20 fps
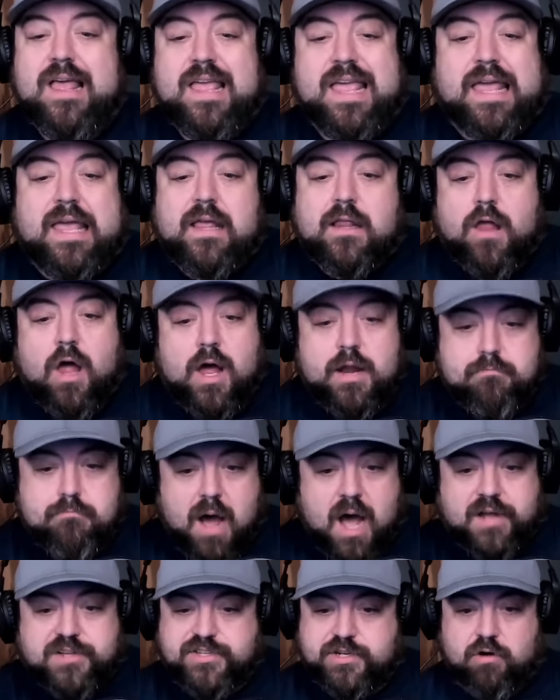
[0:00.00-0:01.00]
Elon
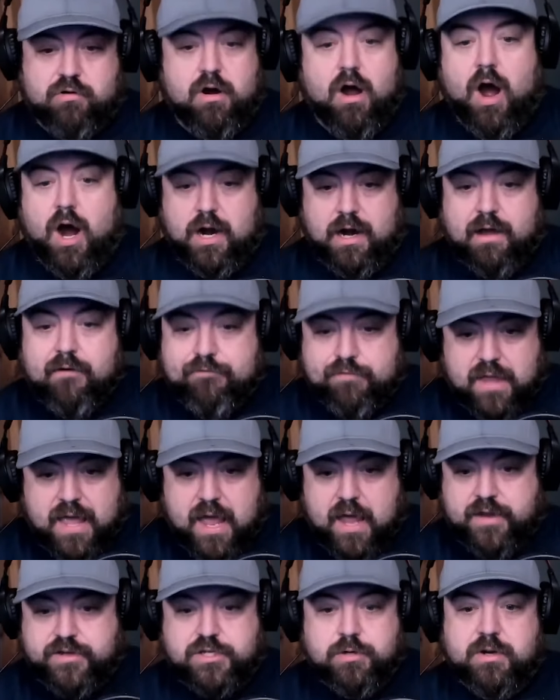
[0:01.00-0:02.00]
Musk or
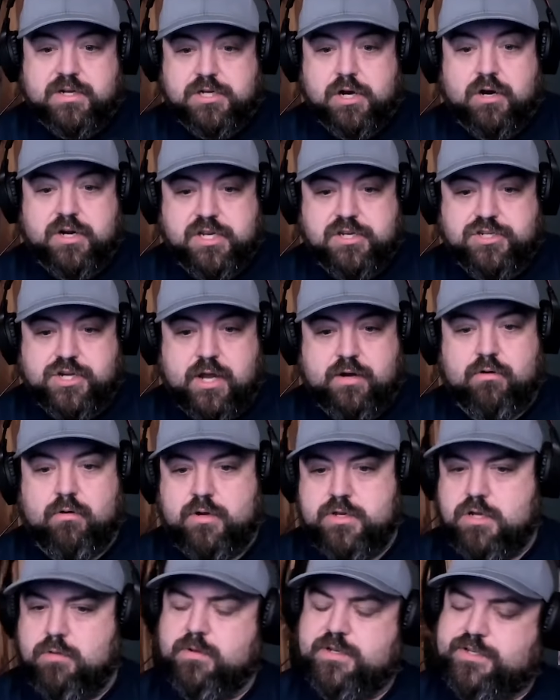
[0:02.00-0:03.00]
RFK to attorney general,
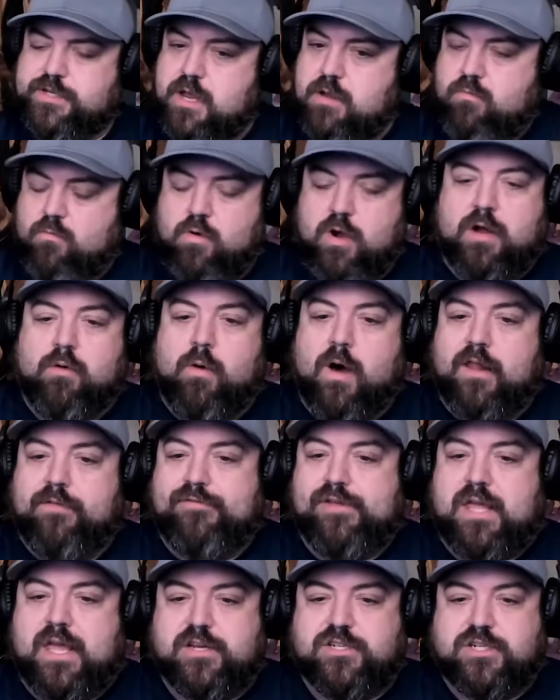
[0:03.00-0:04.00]
and you would say, what
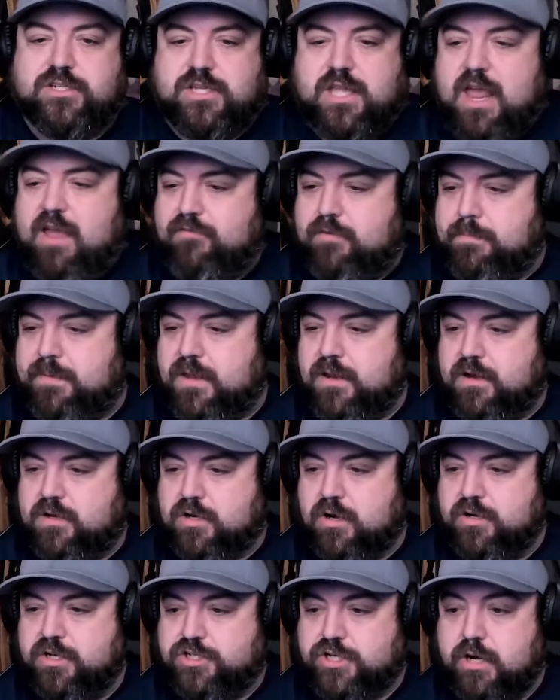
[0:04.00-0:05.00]
qualifications do they have to be
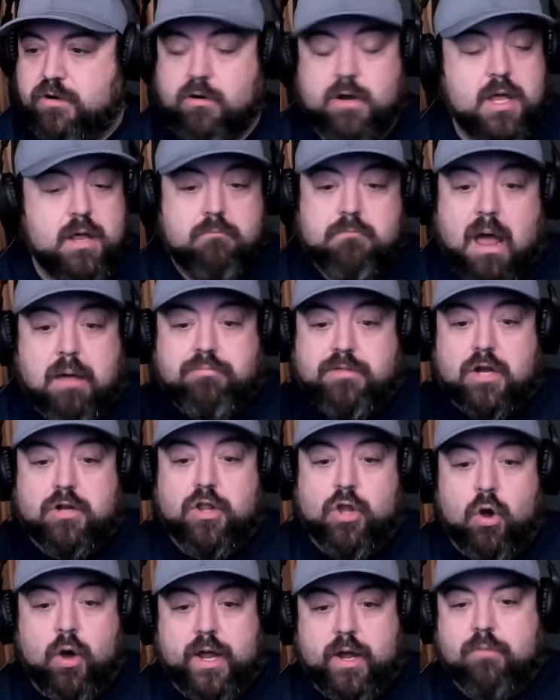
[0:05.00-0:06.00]
attorney general? Well, they're
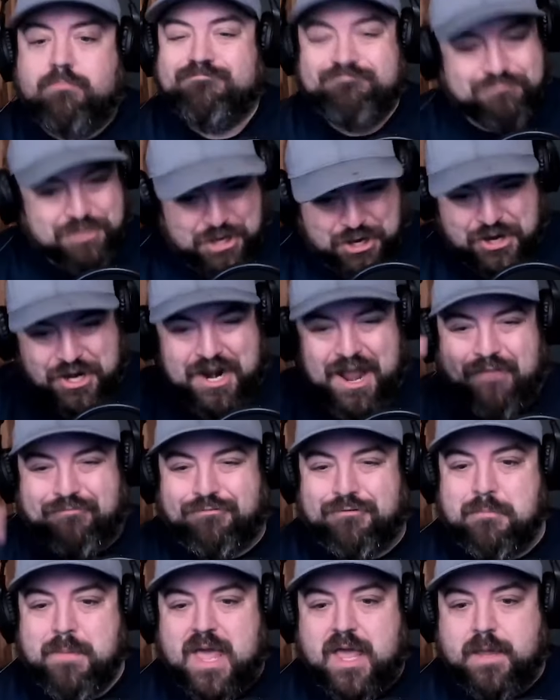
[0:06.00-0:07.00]
loyal. Good enough
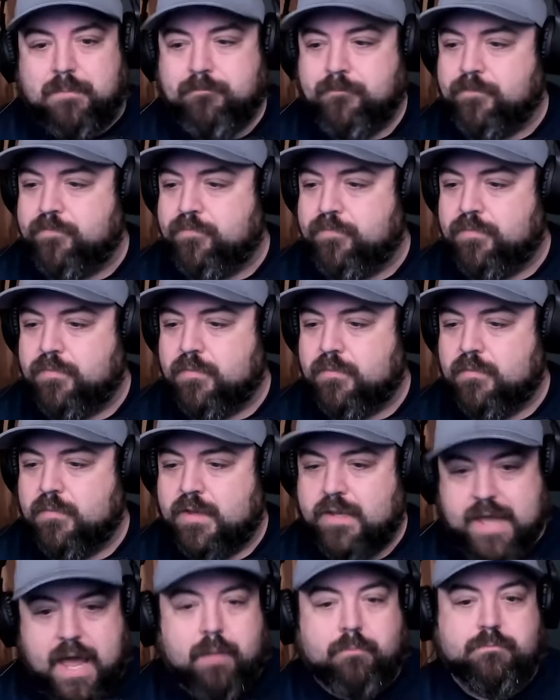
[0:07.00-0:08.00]
for me.
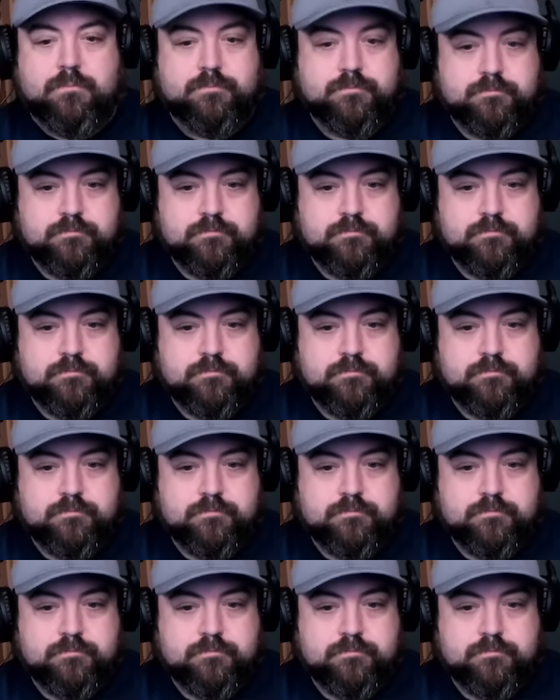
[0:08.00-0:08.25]
Yep,